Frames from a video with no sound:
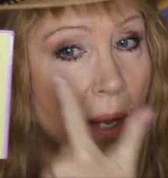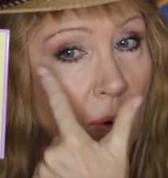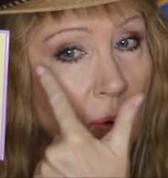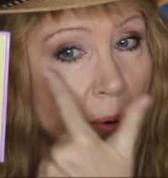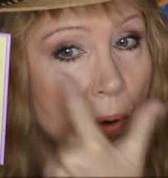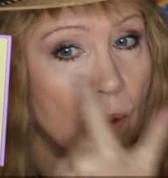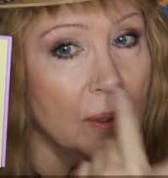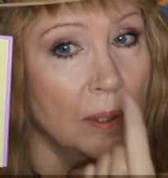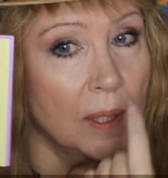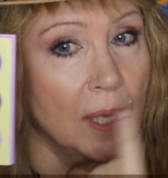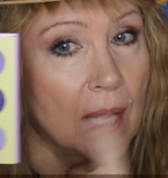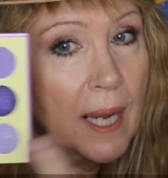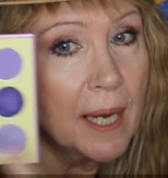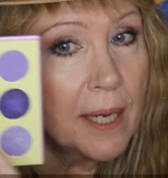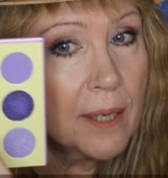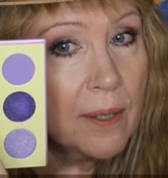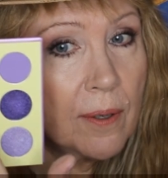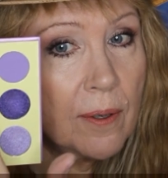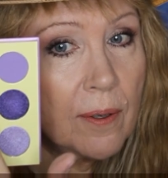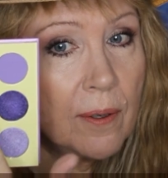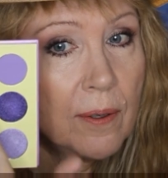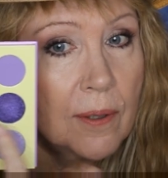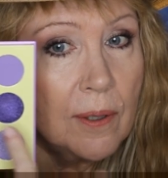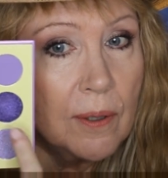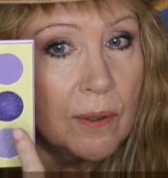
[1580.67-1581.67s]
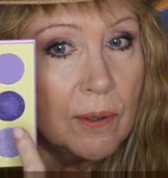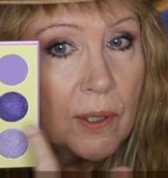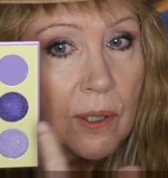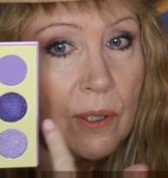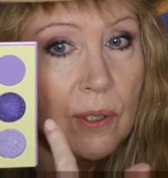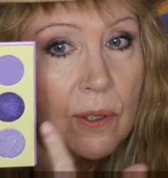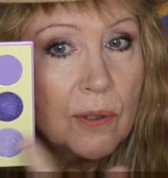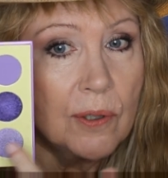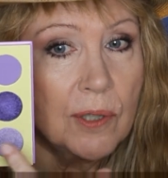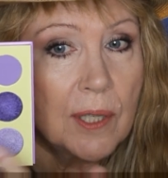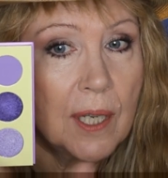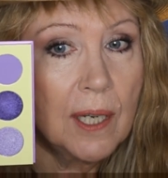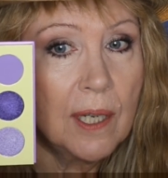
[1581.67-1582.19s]
Or liner, you can
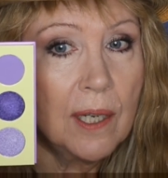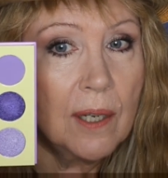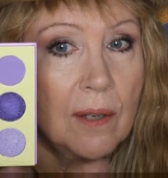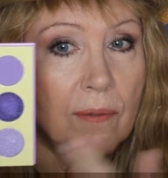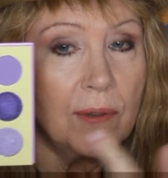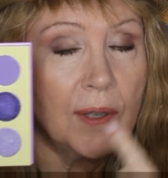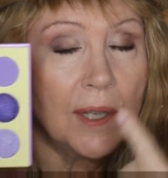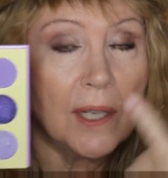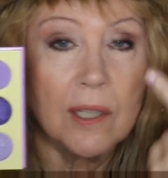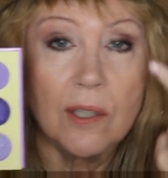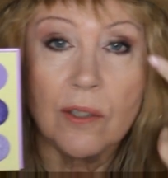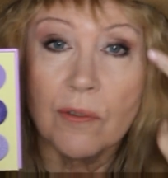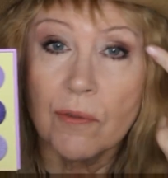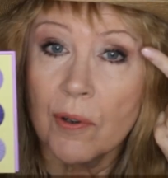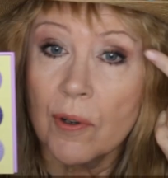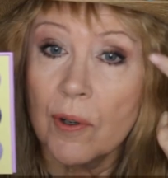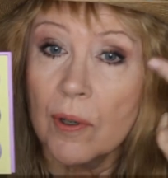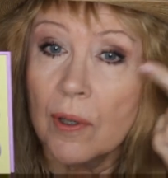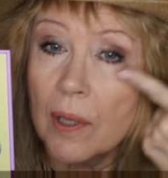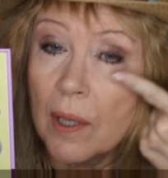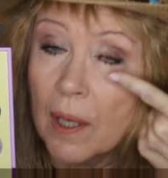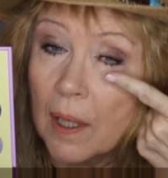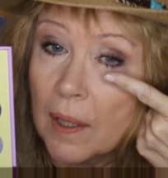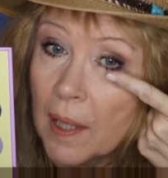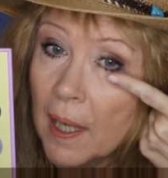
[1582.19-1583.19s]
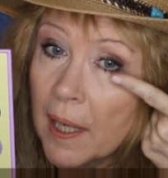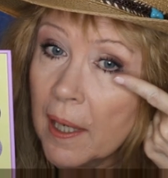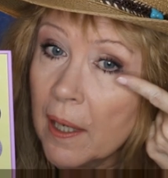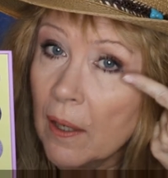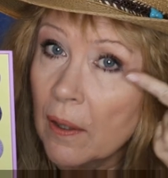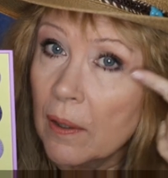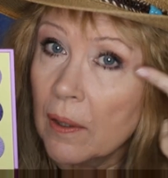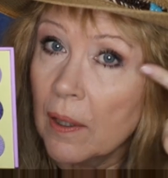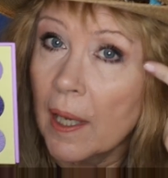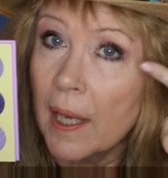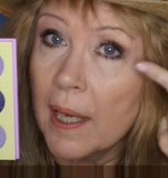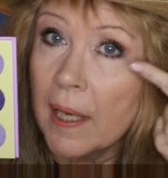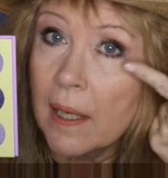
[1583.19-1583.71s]
use any of these for like
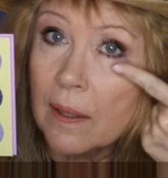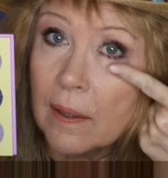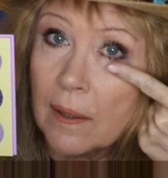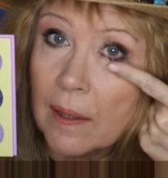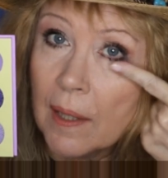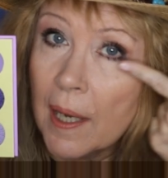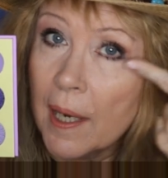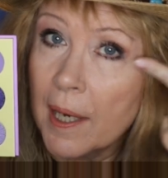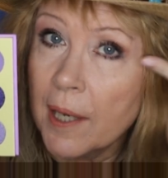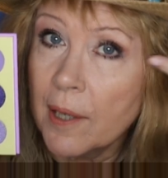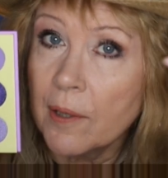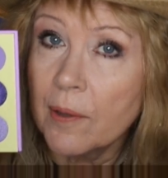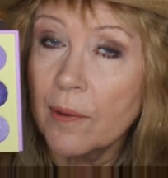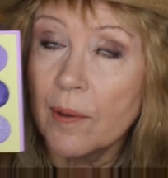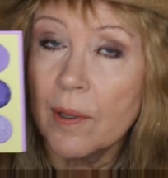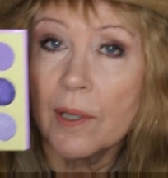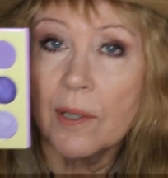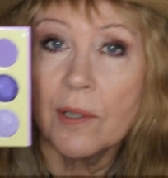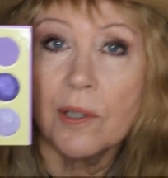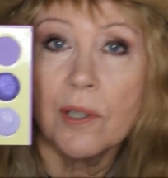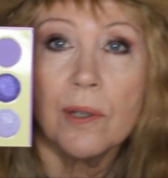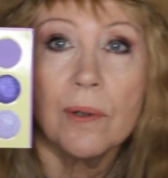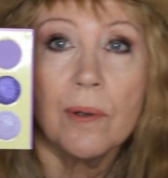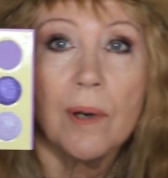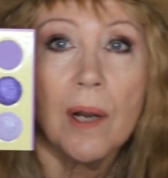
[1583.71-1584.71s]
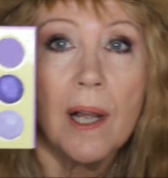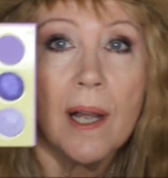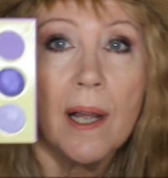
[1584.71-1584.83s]
a light liner under your